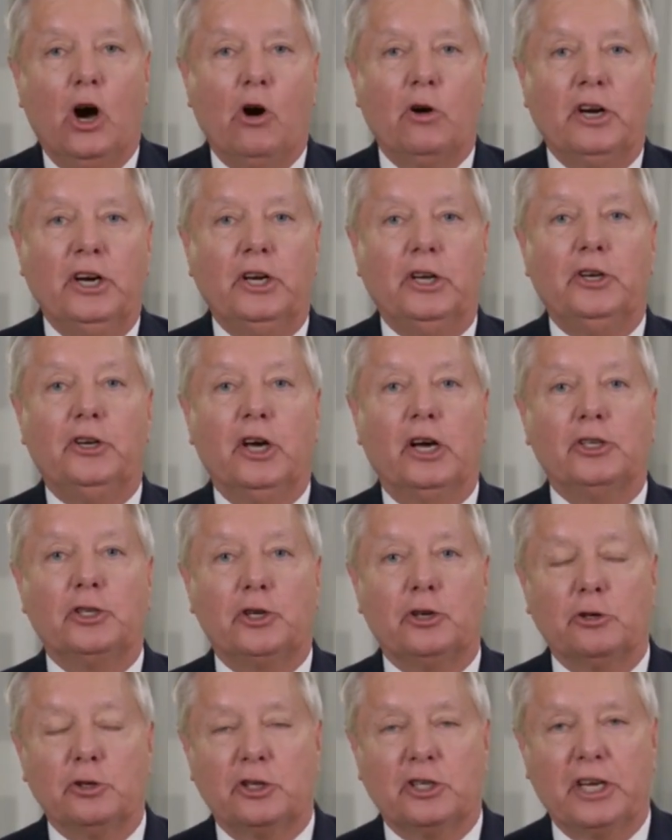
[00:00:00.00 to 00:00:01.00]
on an
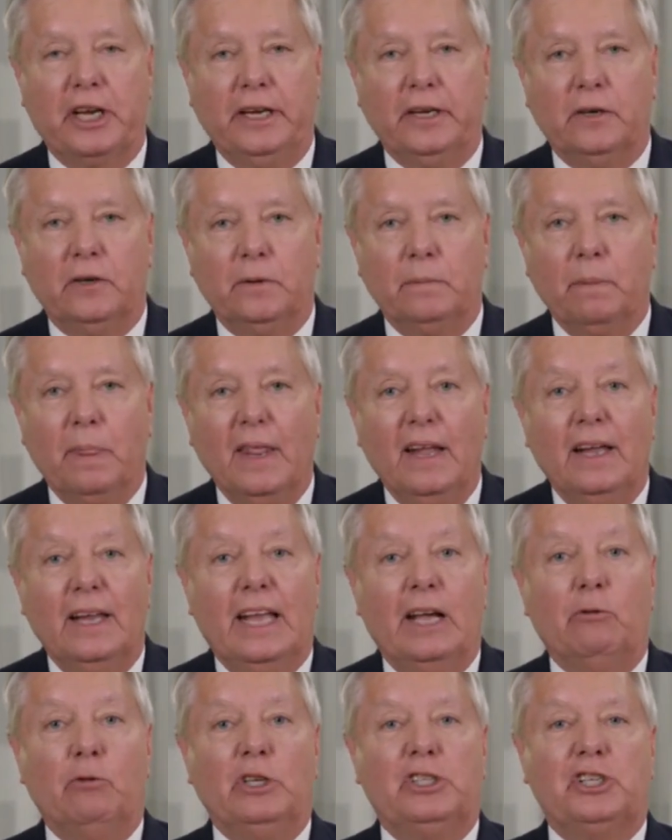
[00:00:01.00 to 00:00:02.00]
industrial scale.
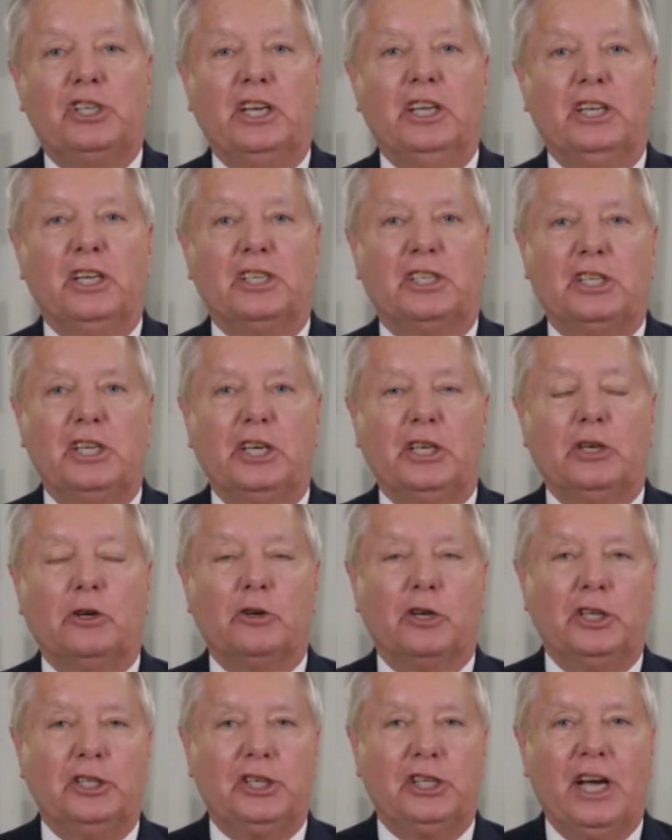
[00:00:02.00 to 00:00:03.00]
It would send a
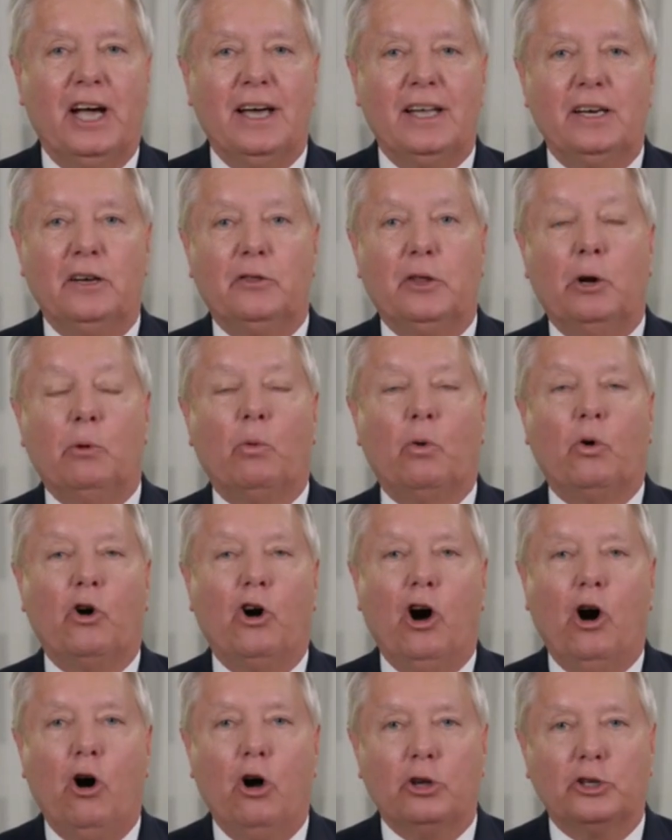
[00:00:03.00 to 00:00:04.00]
signal to China that we're
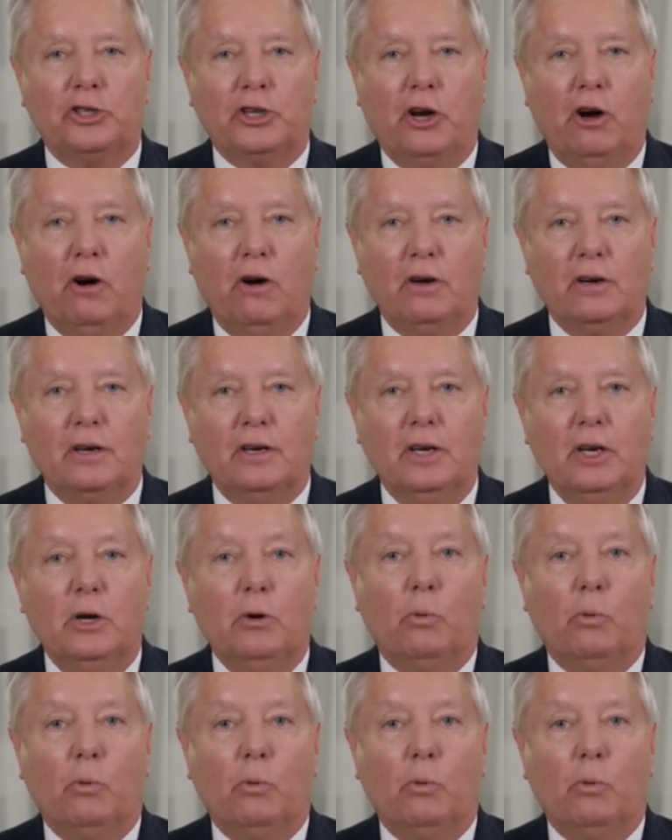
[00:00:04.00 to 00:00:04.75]
all talk.